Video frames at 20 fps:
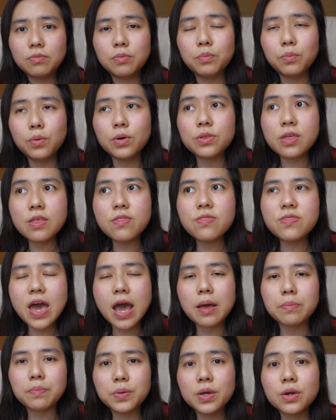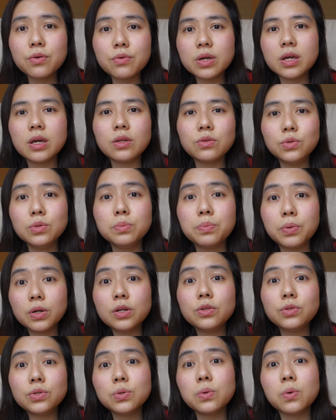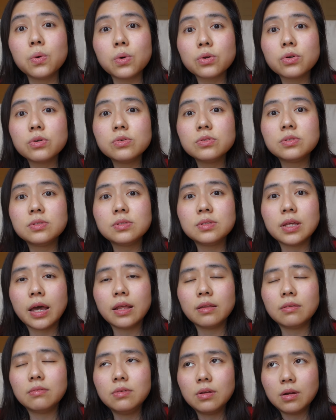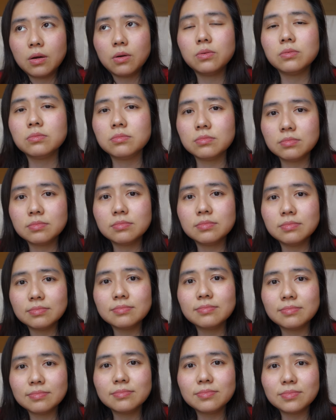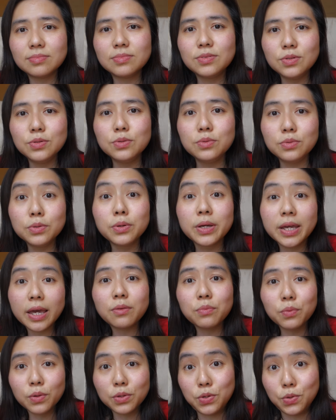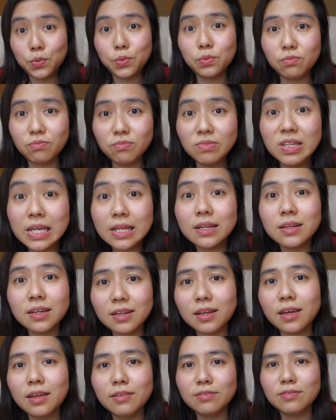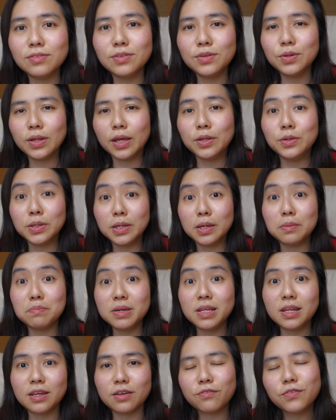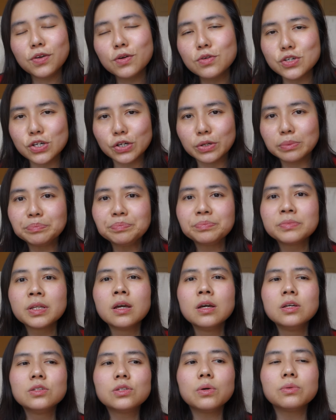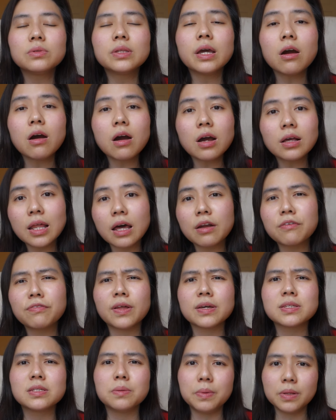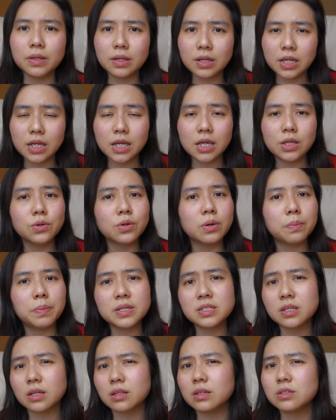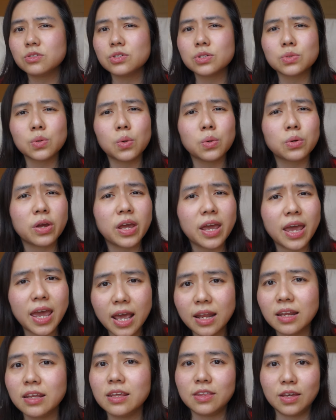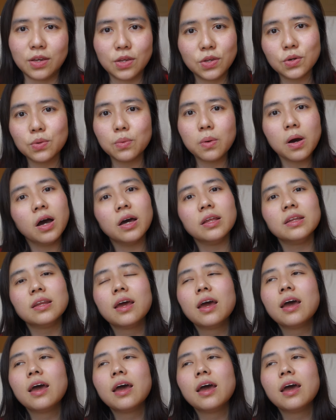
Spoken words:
within that period, you put in 2 orders that you get what you needed in the immediate future. So there are a lot of flexibility. You could basically just order anything you want.